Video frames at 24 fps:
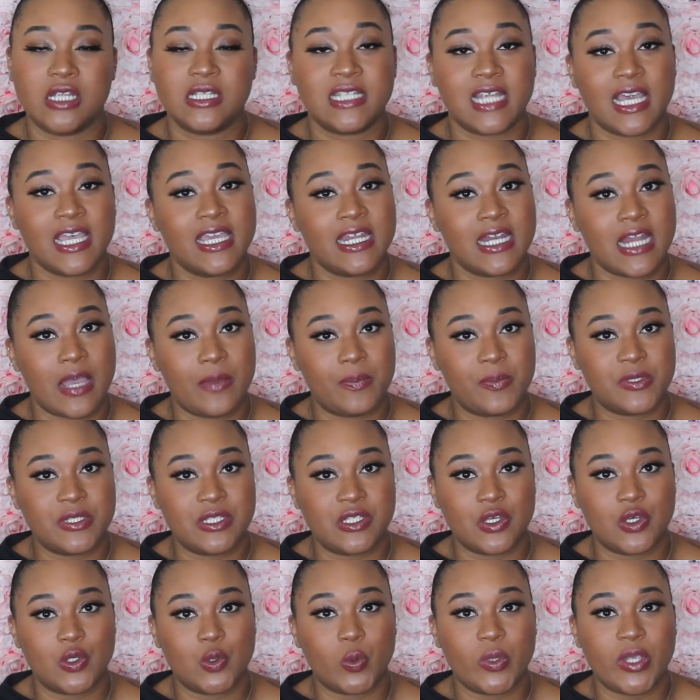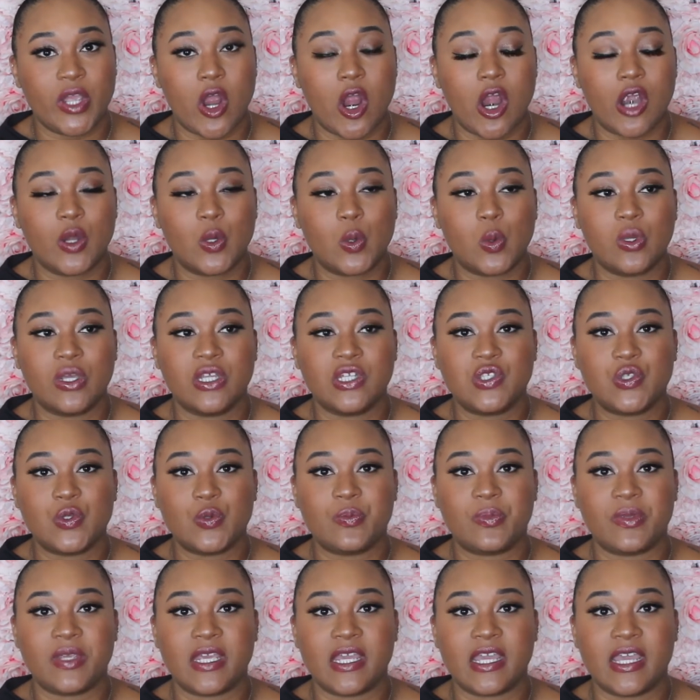second episode, we are going to
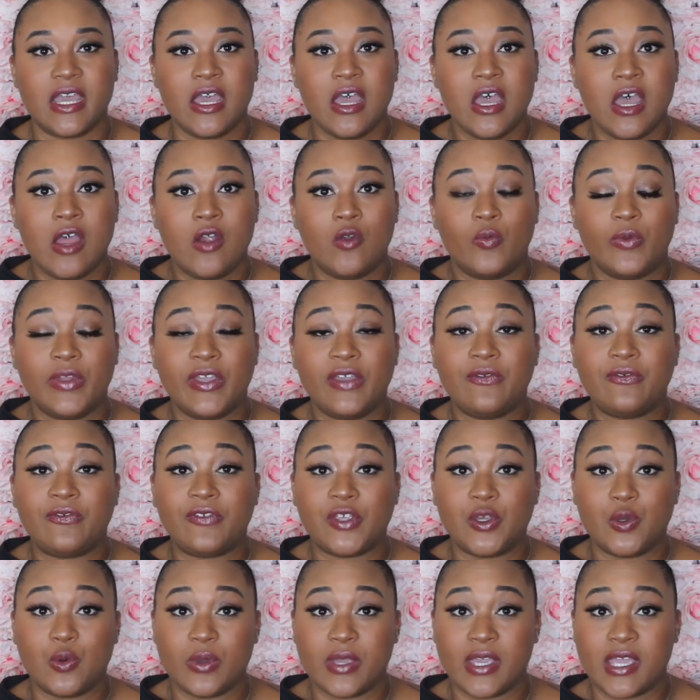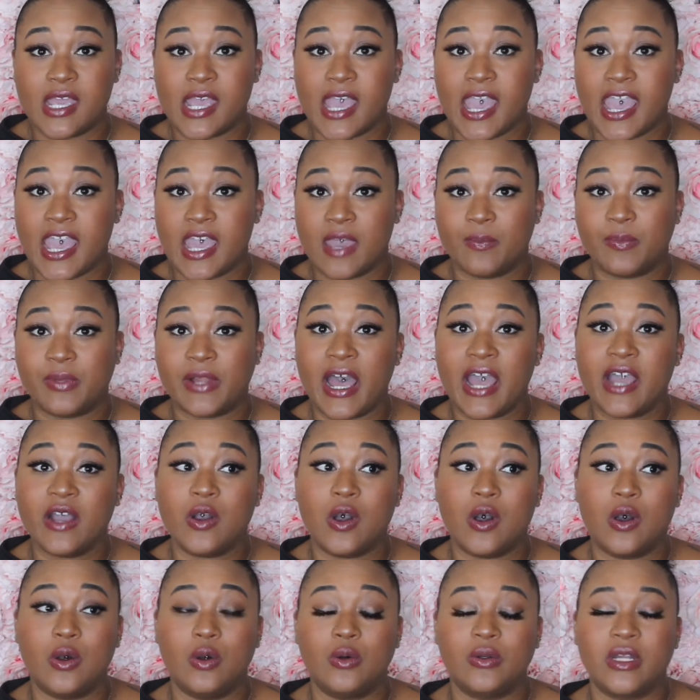be reviewing a
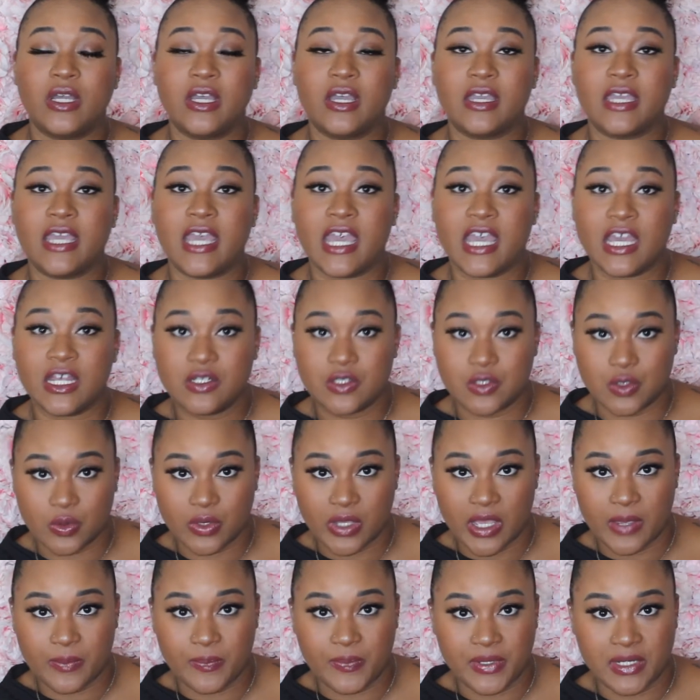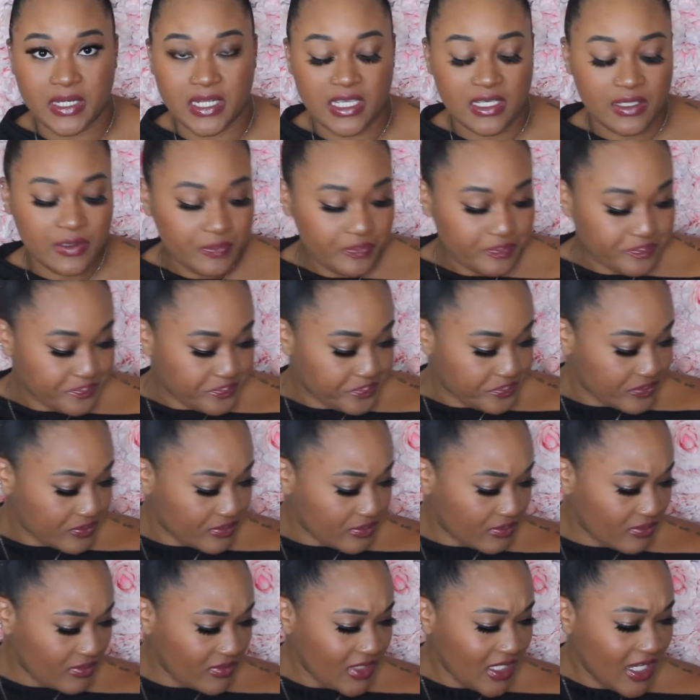black-owned candle company,
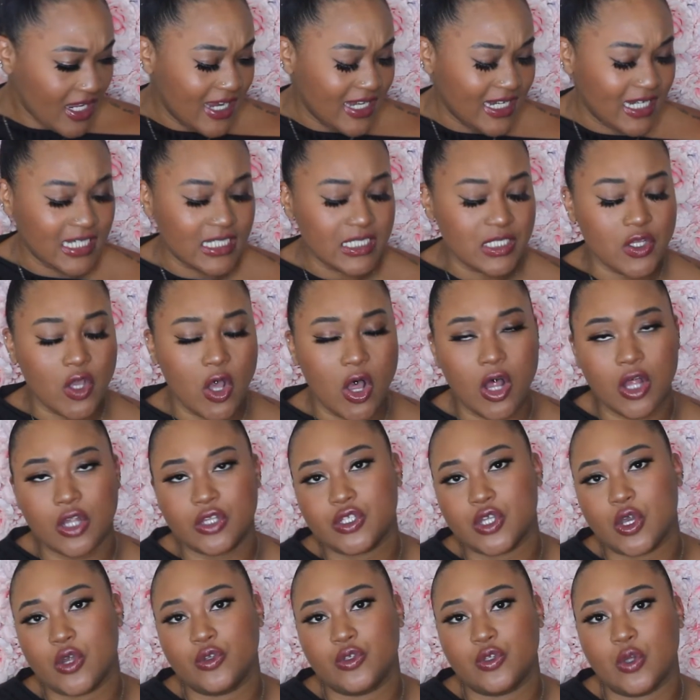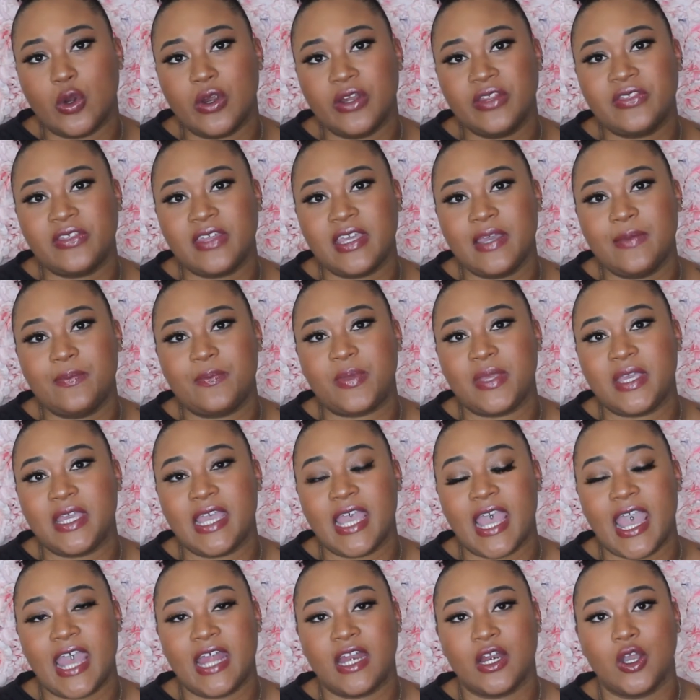and it's called Dorothy
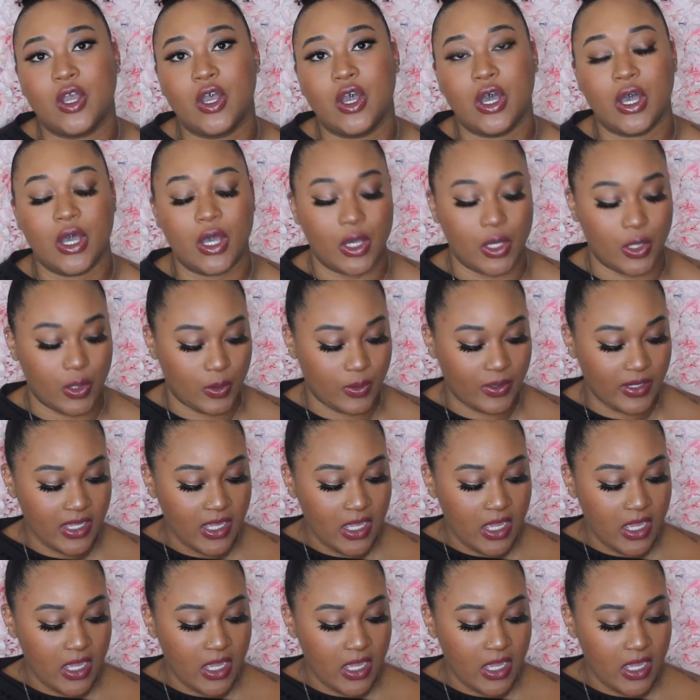B Co.